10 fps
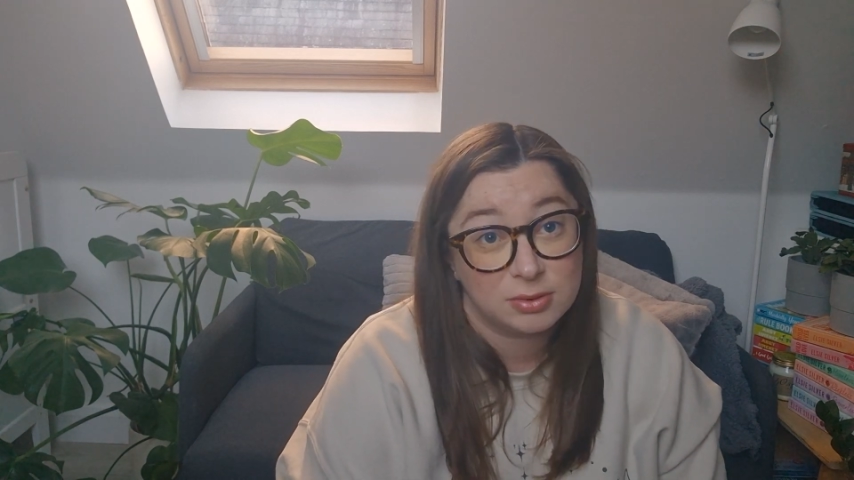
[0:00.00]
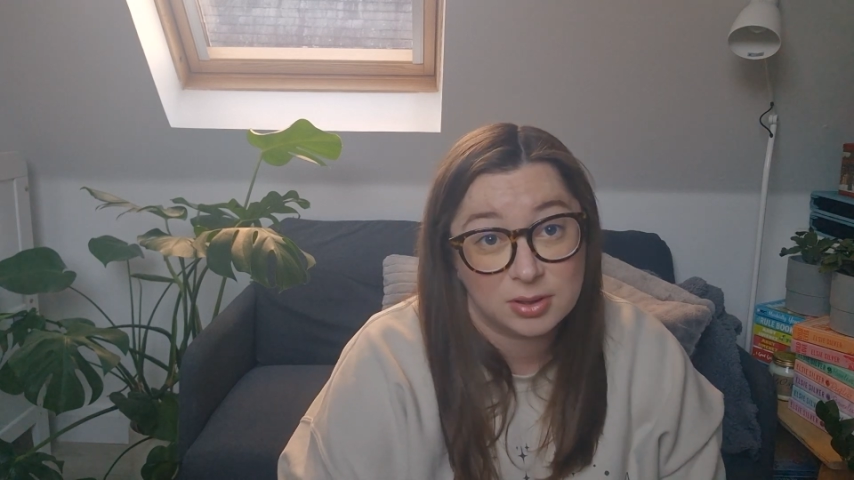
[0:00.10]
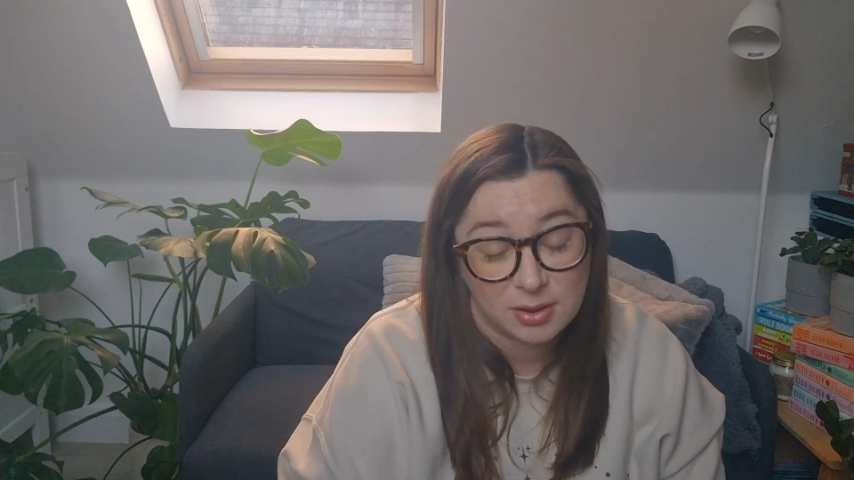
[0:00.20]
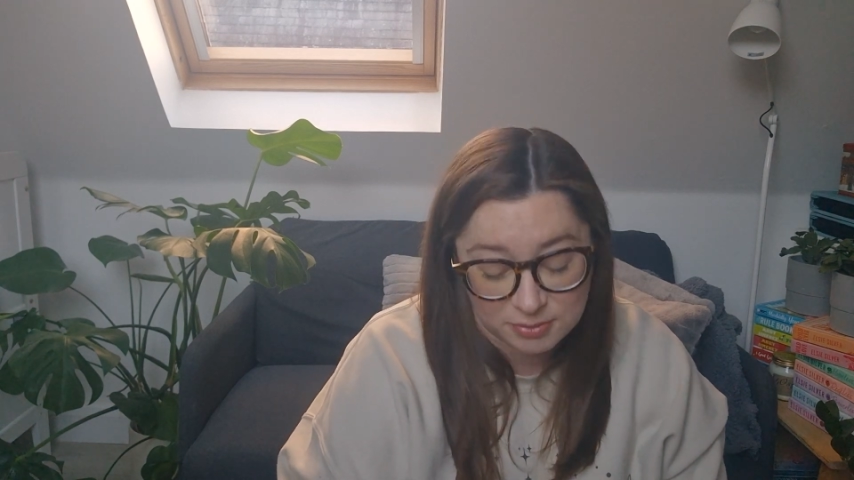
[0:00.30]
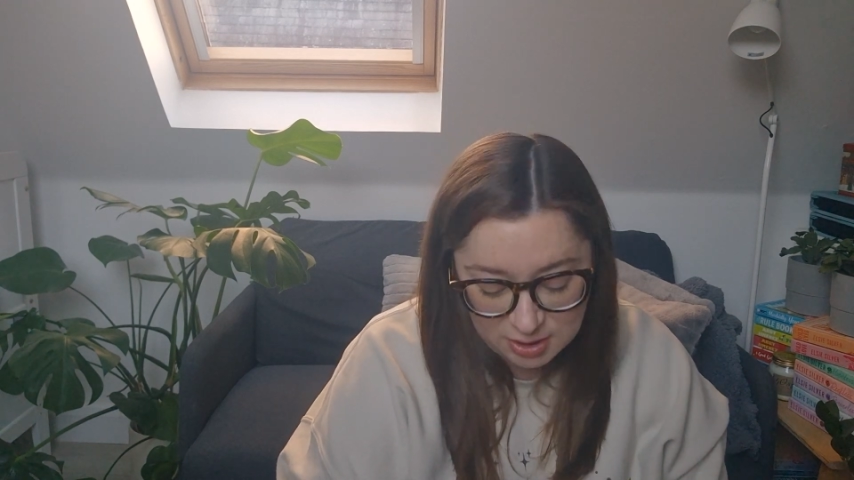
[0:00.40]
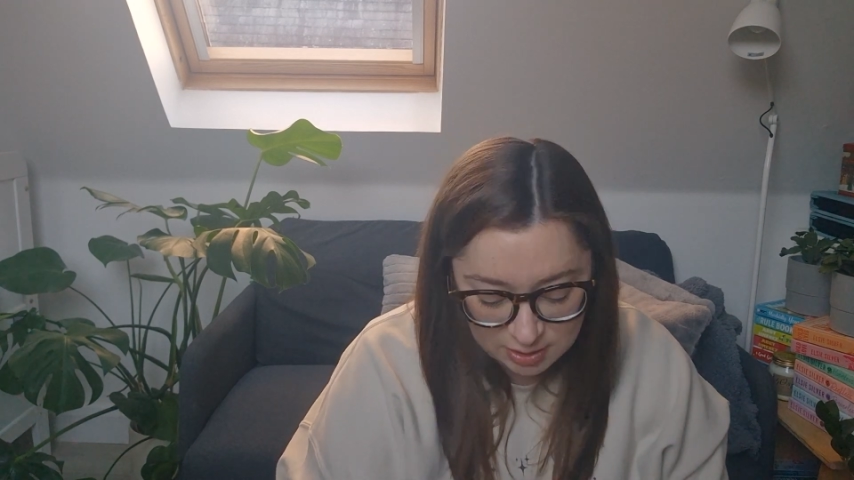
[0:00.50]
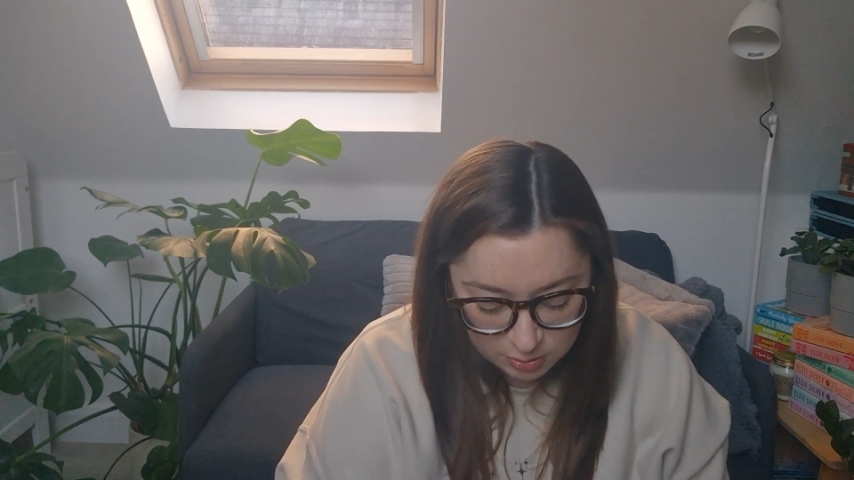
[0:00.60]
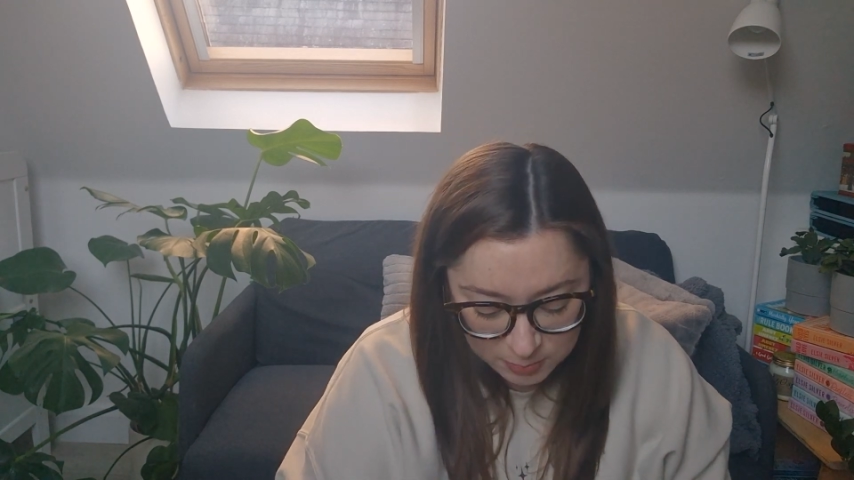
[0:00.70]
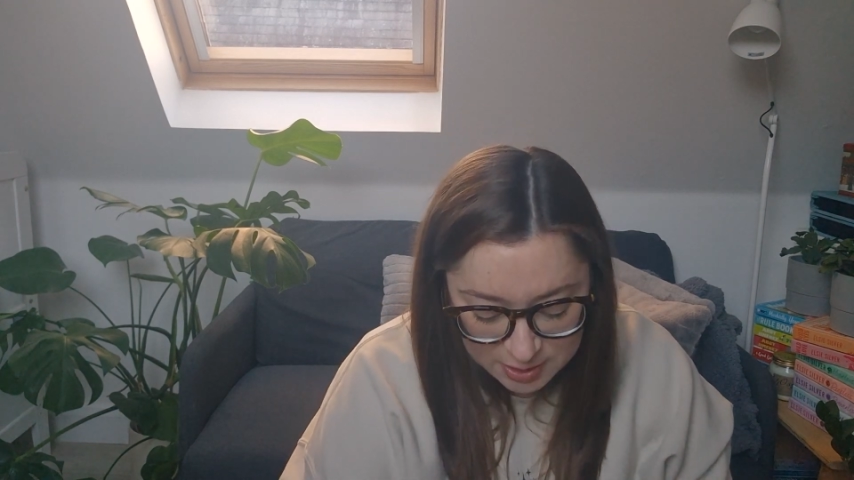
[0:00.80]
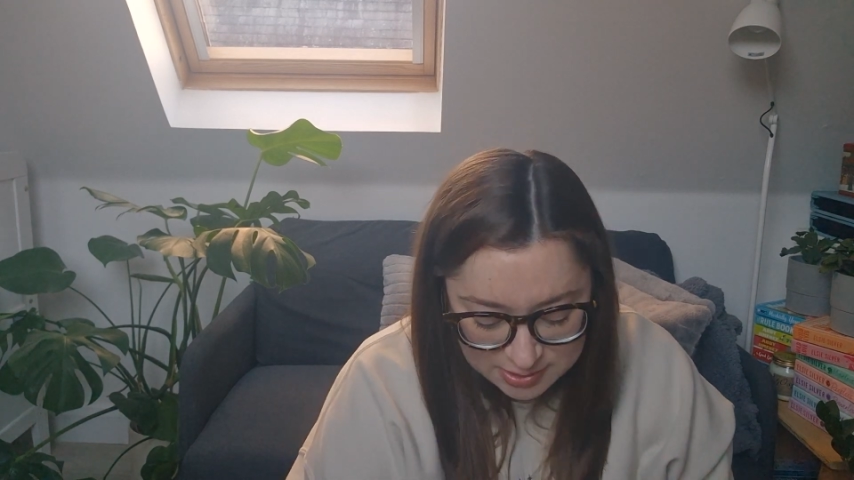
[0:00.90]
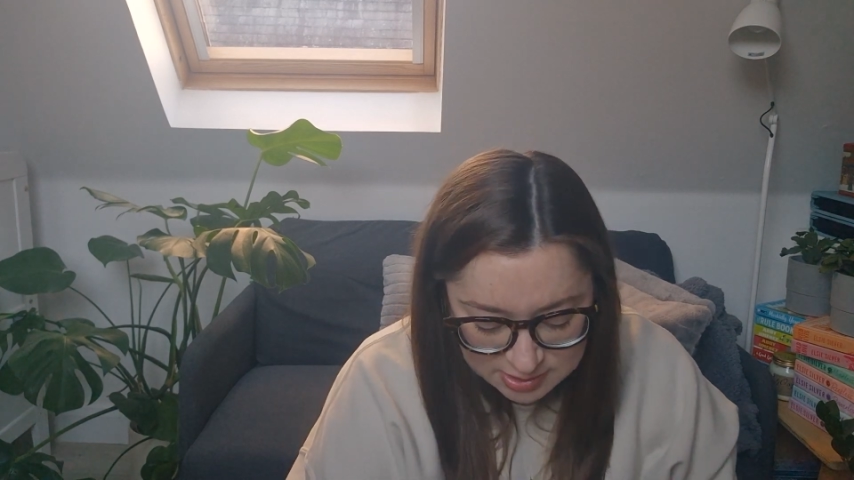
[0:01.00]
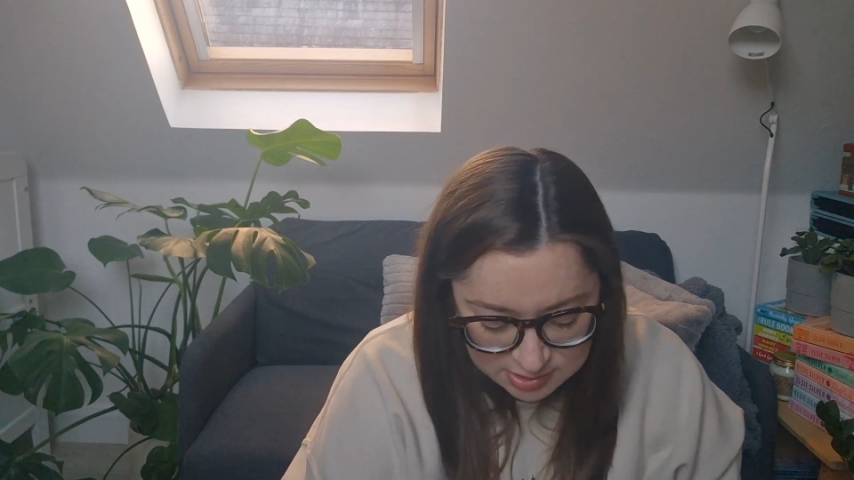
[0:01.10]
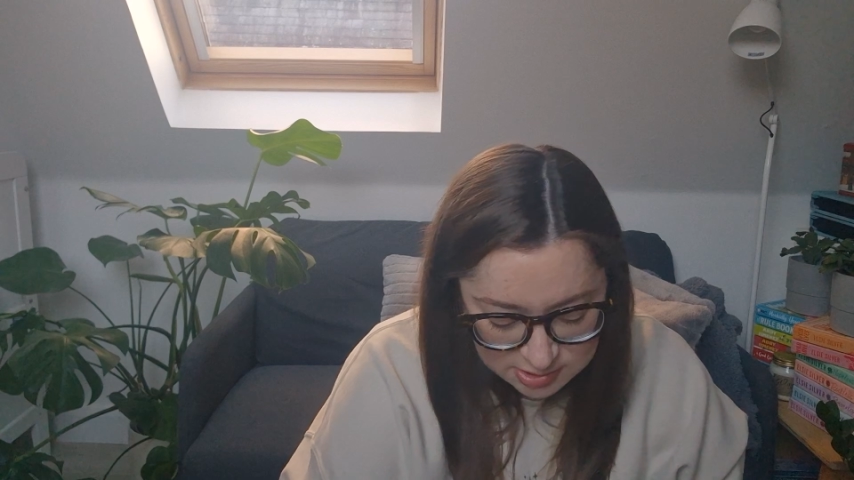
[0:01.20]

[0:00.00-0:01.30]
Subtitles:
lovely little bits and